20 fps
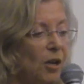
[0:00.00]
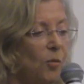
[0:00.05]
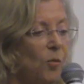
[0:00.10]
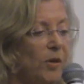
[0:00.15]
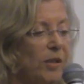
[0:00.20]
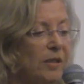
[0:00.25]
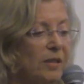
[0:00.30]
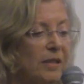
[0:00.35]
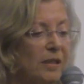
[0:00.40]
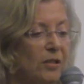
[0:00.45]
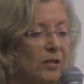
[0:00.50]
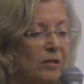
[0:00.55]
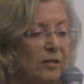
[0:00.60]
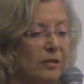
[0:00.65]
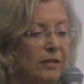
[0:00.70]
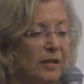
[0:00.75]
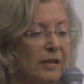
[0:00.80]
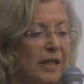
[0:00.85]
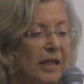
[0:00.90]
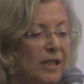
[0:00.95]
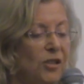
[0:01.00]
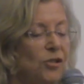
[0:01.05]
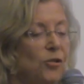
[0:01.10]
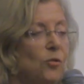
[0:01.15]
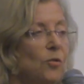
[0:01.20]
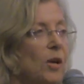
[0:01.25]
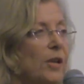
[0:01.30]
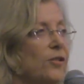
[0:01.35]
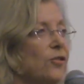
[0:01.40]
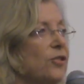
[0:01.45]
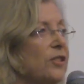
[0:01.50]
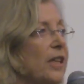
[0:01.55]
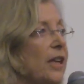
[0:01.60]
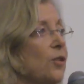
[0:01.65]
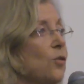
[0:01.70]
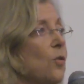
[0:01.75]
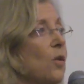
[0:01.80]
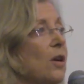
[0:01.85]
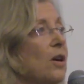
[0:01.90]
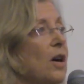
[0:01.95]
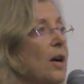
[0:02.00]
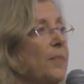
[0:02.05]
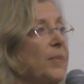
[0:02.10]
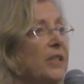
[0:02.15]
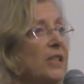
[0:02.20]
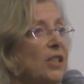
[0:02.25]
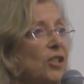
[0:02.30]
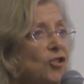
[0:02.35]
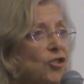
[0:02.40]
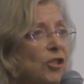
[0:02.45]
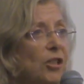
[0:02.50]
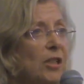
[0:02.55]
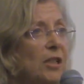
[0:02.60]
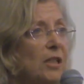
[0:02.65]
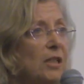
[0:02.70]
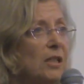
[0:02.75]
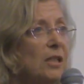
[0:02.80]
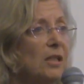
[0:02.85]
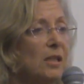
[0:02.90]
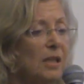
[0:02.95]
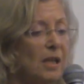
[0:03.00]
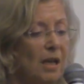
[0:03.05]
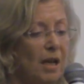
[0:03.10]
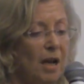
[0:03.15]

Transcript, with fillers: We still need to understand who our competition is.